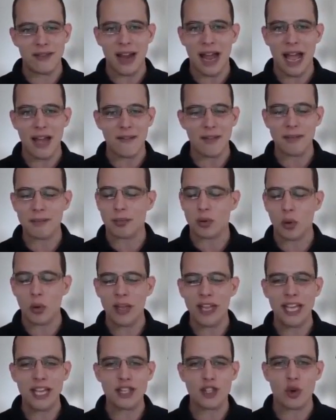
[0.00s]
even have
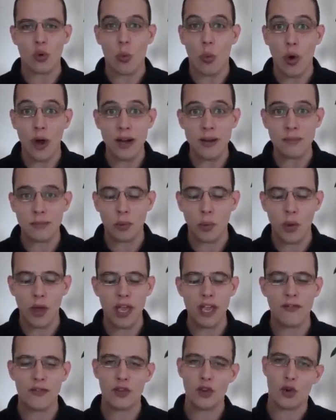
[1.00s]
employees, or 1
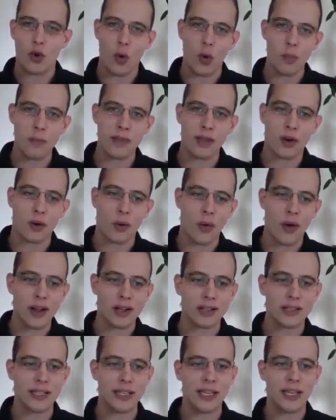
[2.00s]
employee, if you quote me
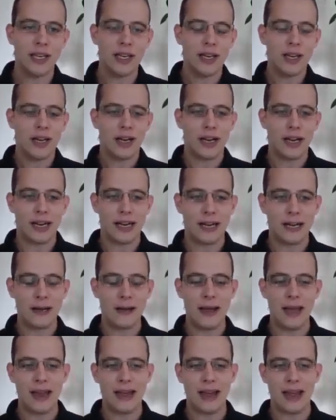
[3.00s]
correctly,
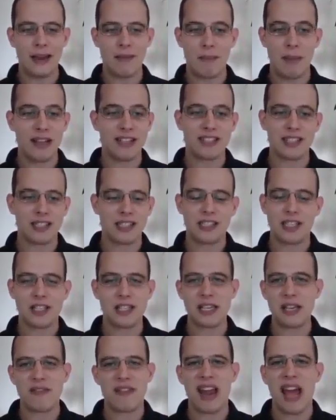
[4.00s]
and basically
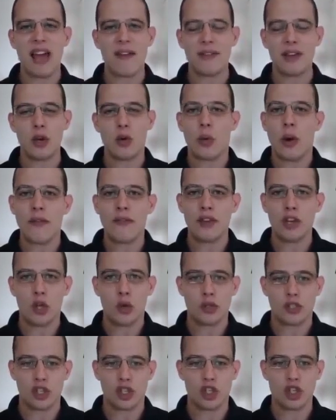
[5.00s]
doesn't even have any
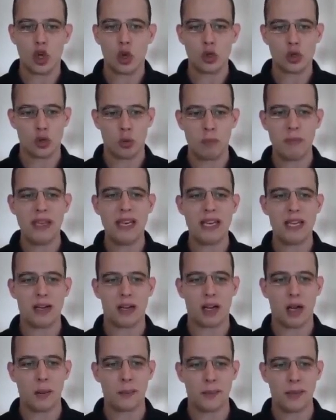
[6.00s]
revenue. It's a social media
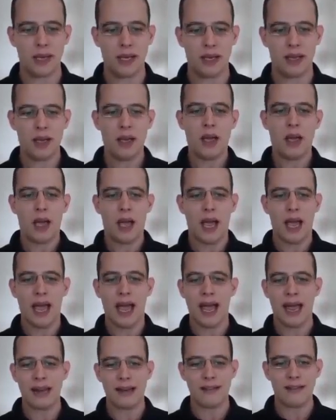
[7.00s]
company.
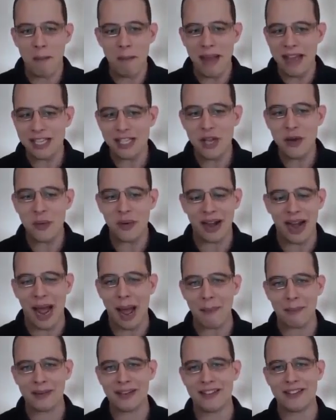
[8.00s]
And amazing what
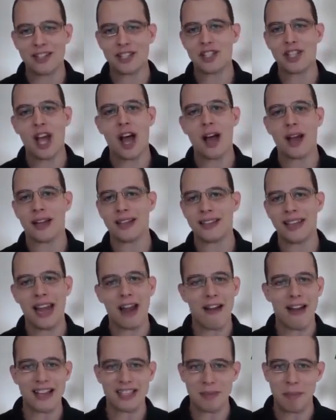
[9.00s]
happened to the stock. It
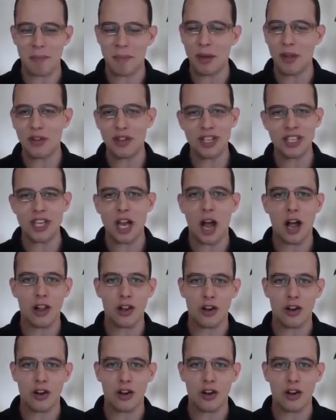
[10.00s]
now has $1 billion